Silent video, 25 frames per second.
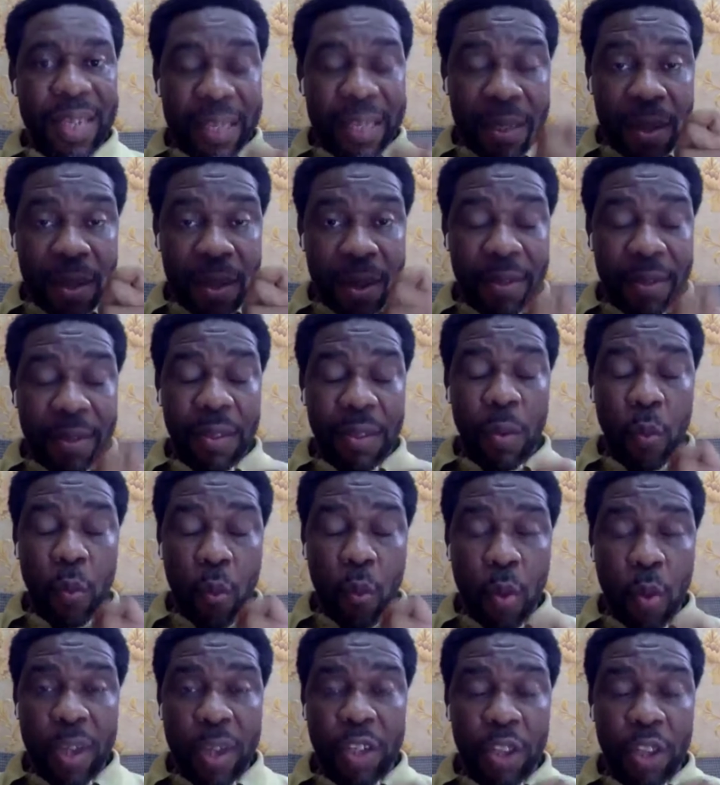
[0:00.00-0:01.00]
It takes the
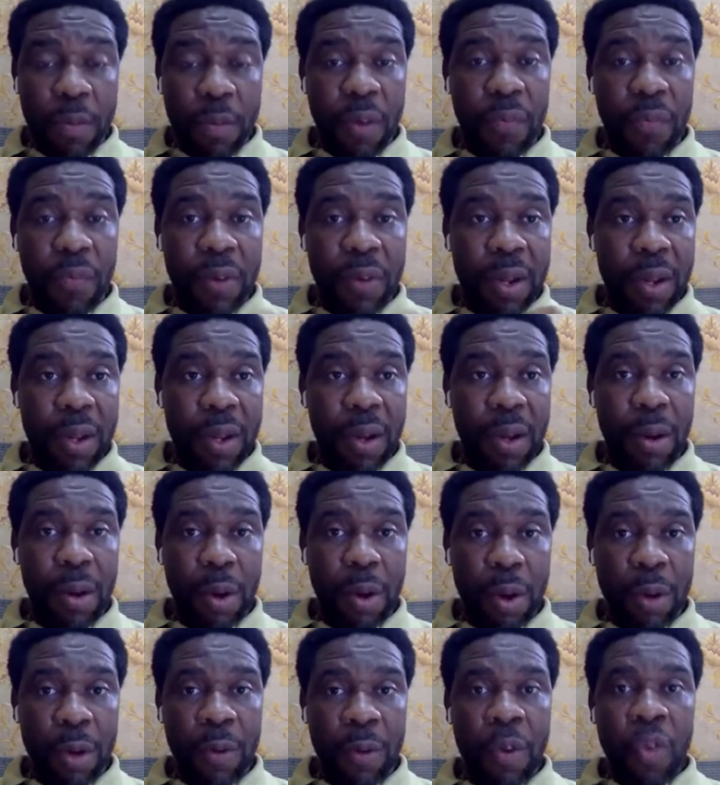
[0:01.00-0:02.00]
wisdom of
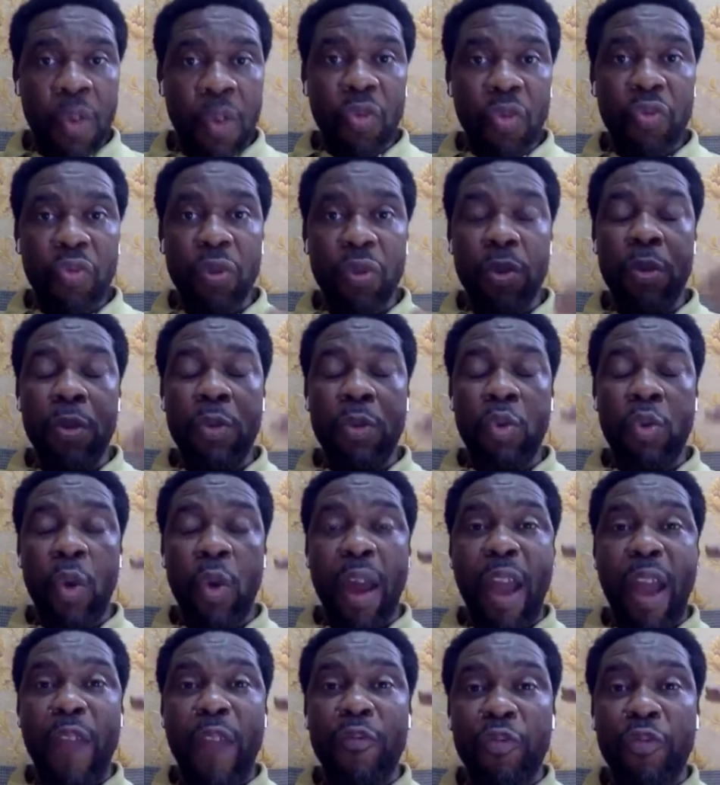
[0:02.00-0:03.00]
God for you
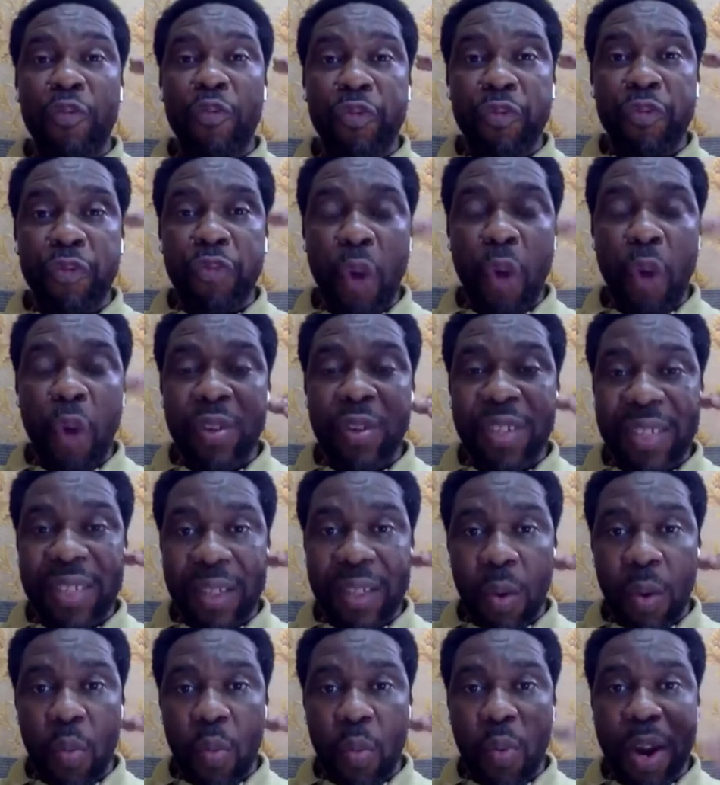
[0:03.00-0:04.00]
to enforce
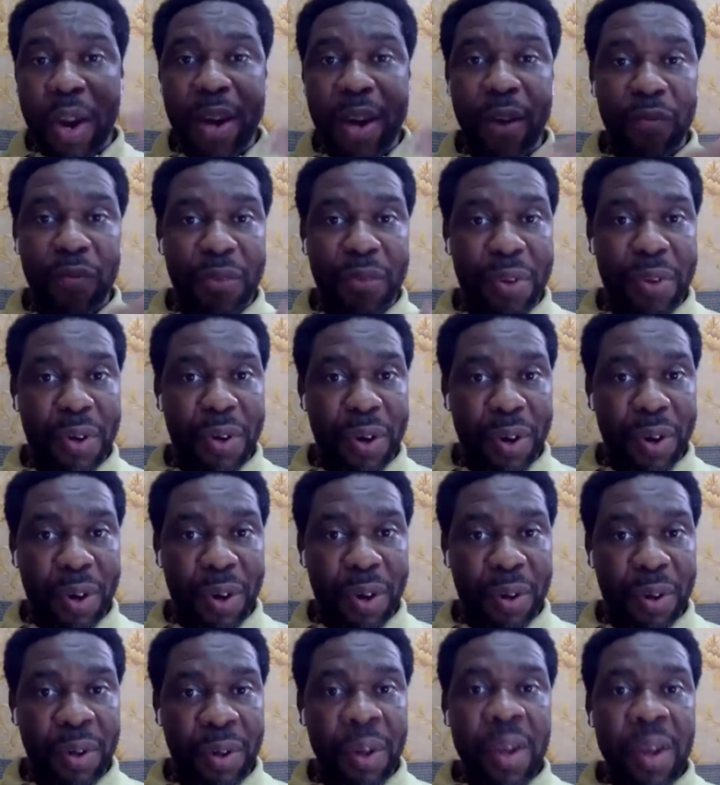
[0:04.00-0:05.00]
the will of
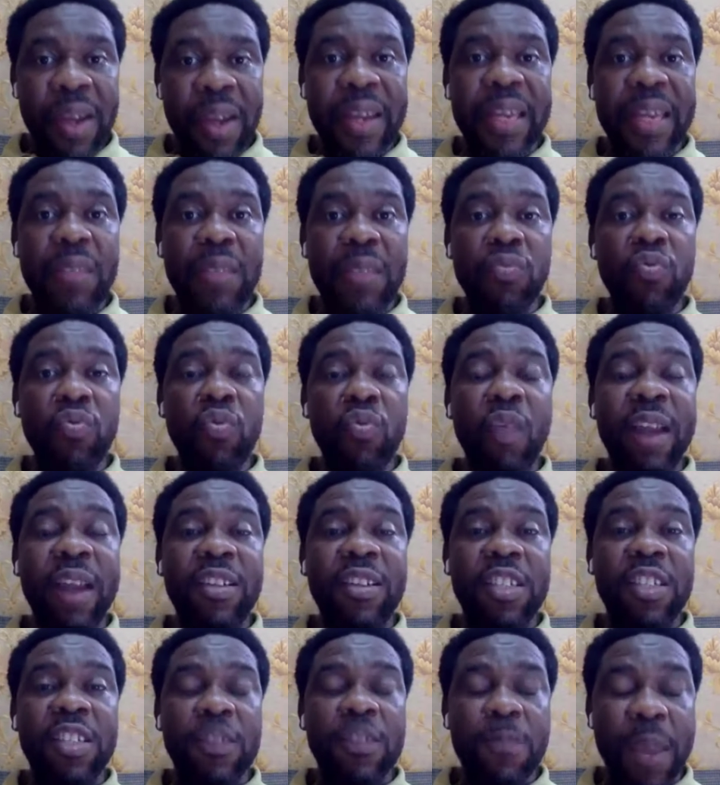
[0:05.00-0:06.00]
God
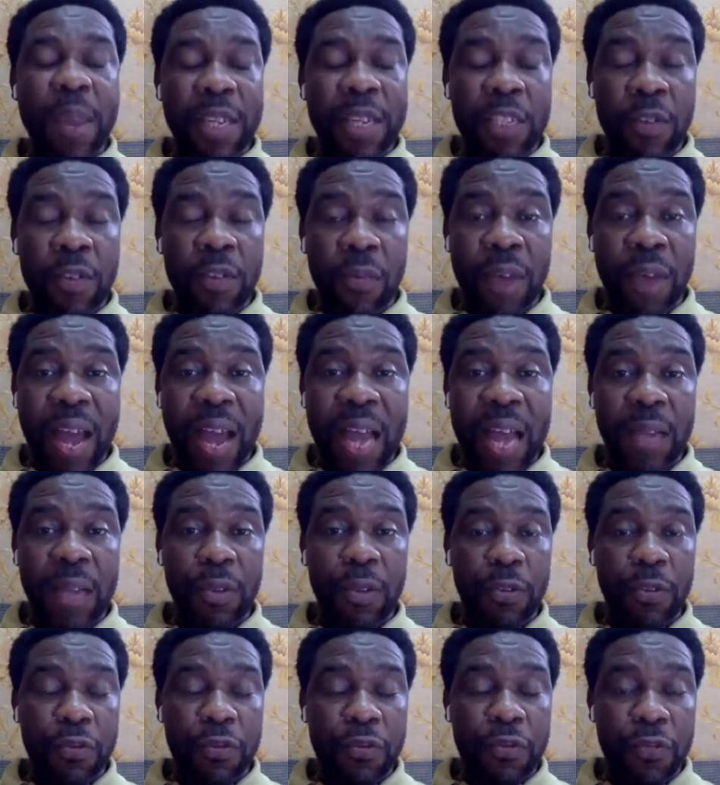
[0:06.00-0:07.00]
irrespective of
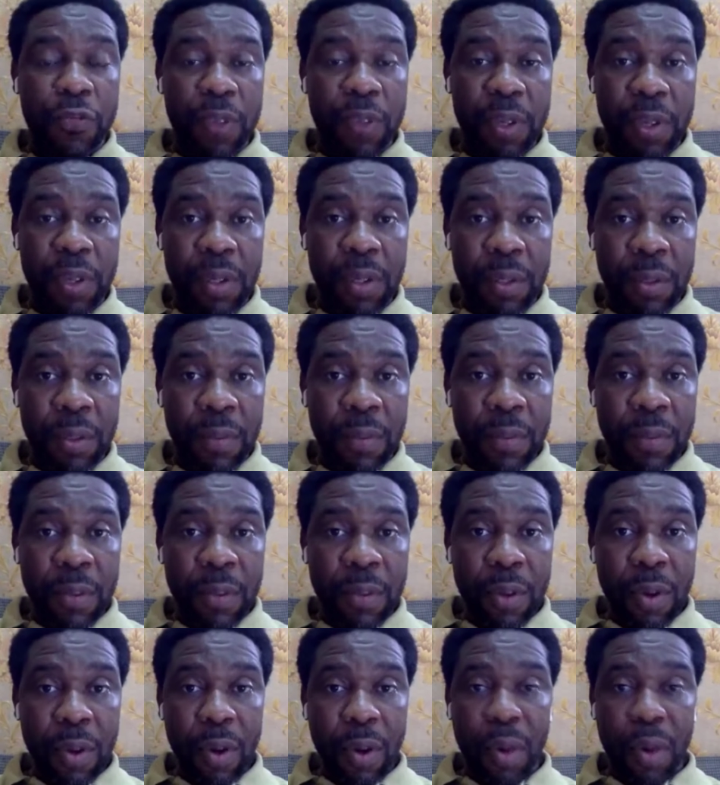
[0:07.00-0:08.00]
how you feel,
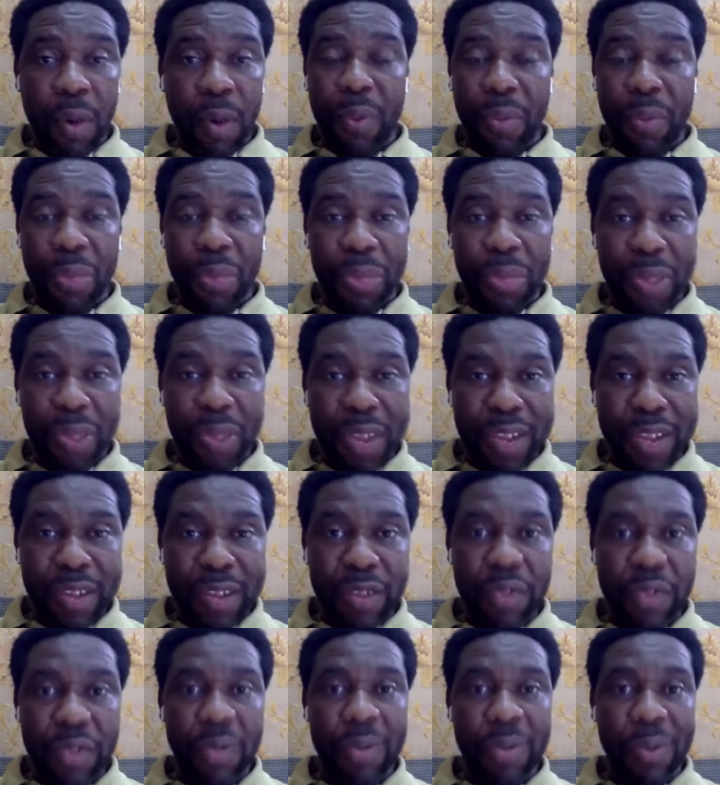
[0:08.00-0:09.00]
or the
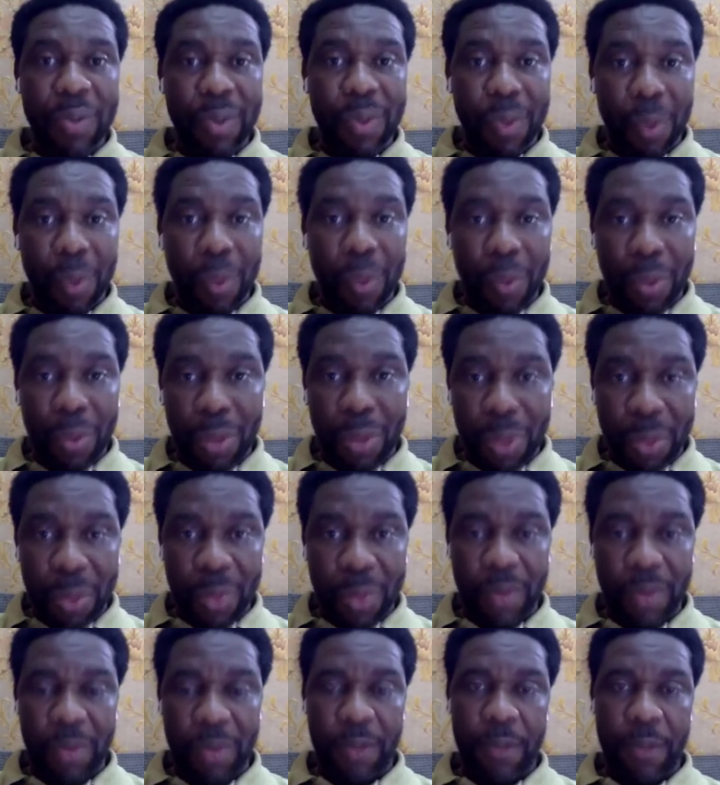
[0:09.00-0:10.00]
things you go
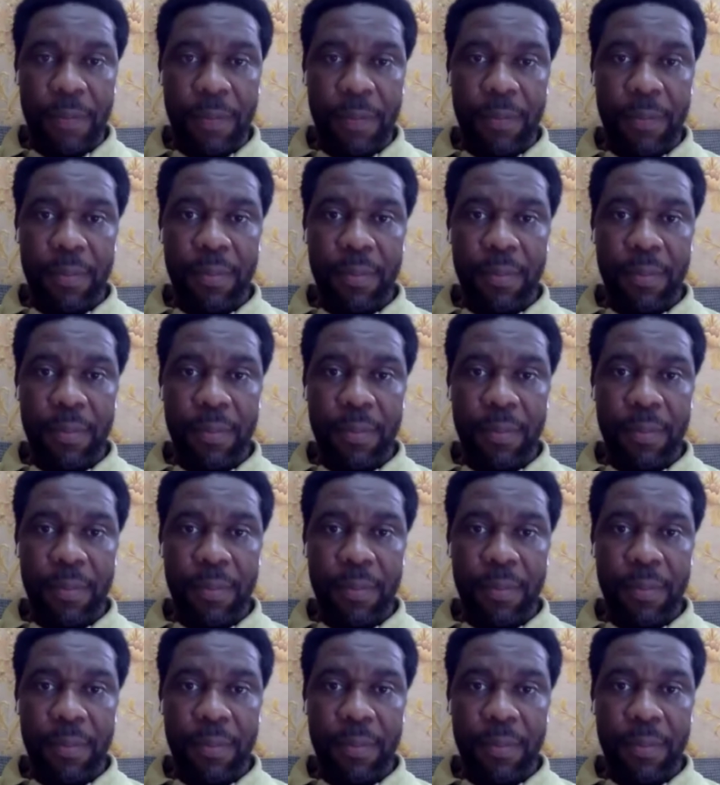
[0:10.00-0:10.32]
through.